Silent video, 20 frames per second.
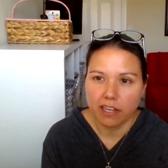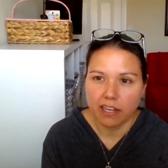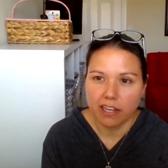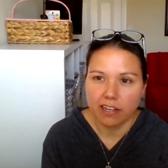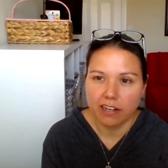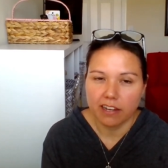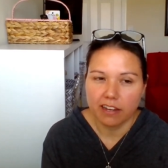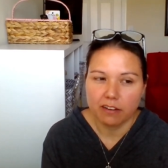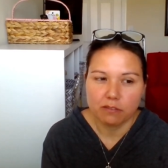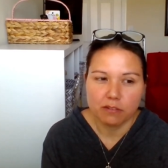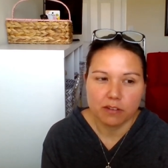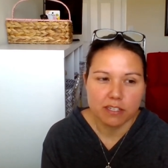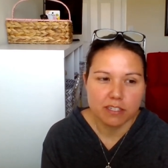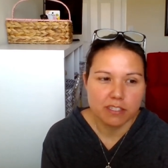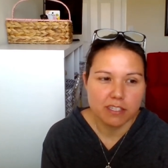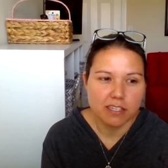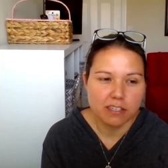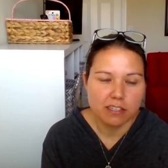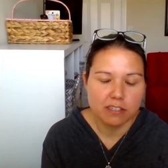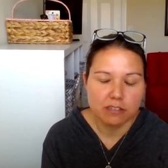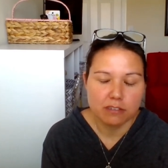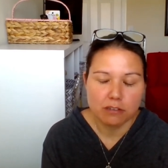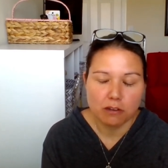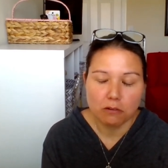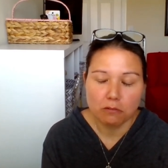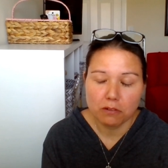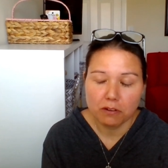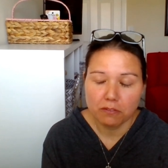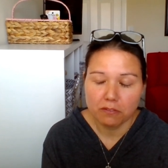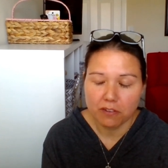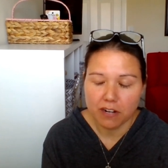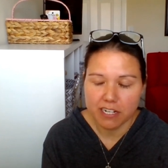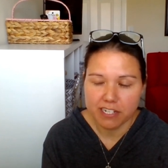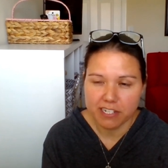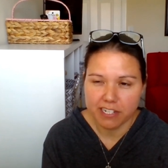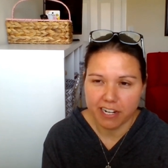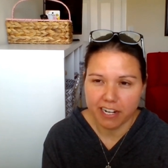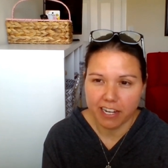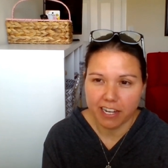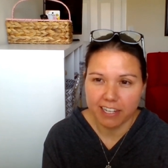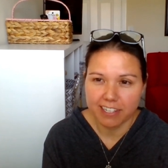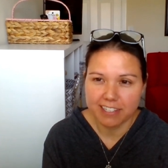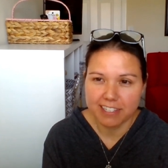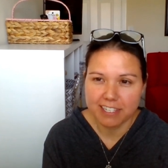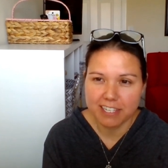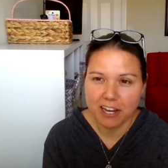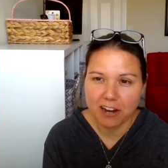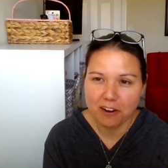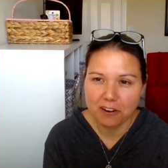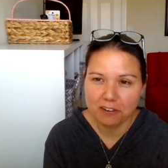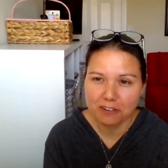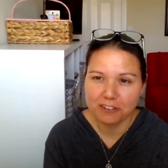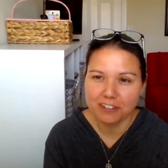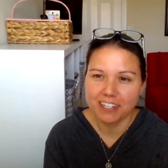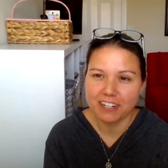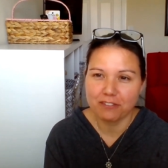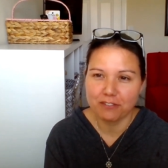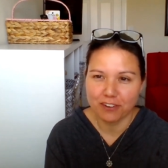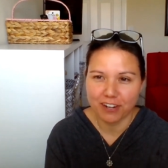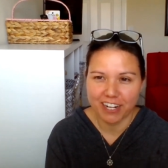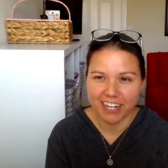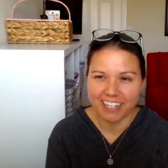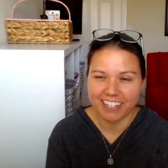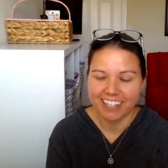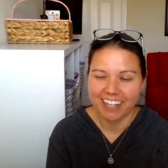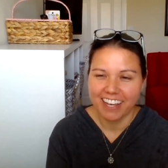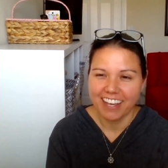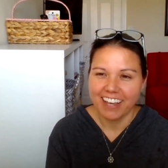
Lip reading: and it was so refreshing and so different